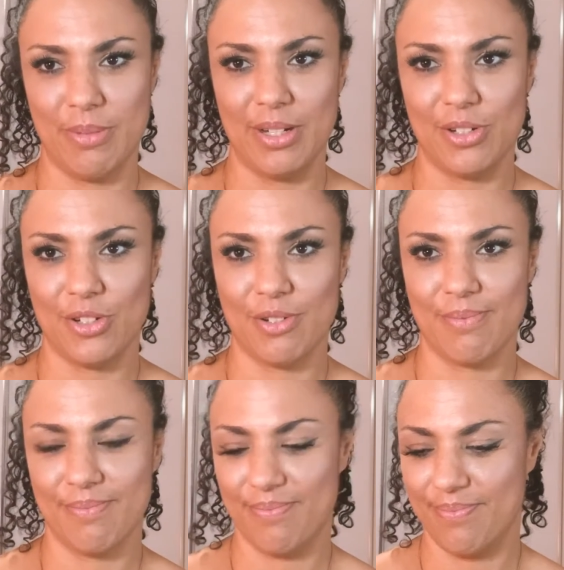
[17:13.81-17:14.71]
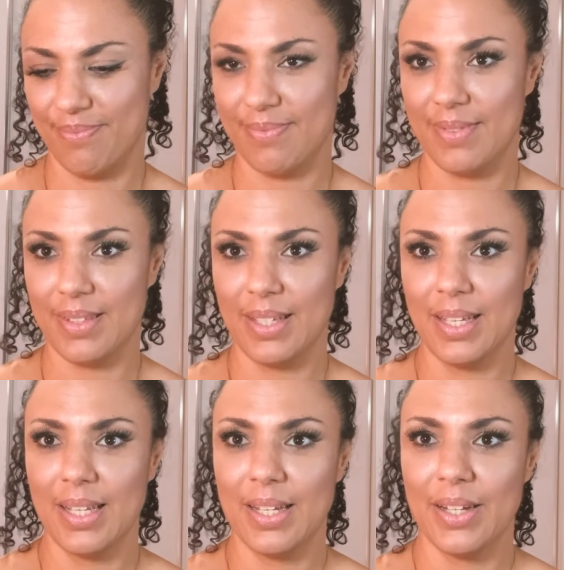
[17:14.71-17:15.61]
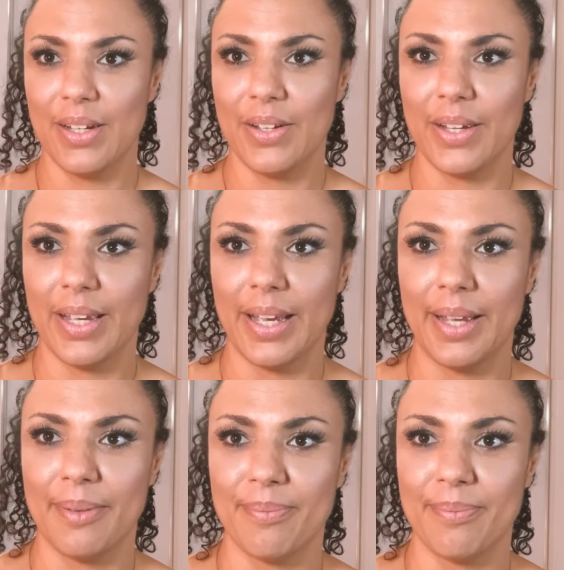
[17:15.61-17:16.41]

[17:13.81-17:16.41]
much. Okay.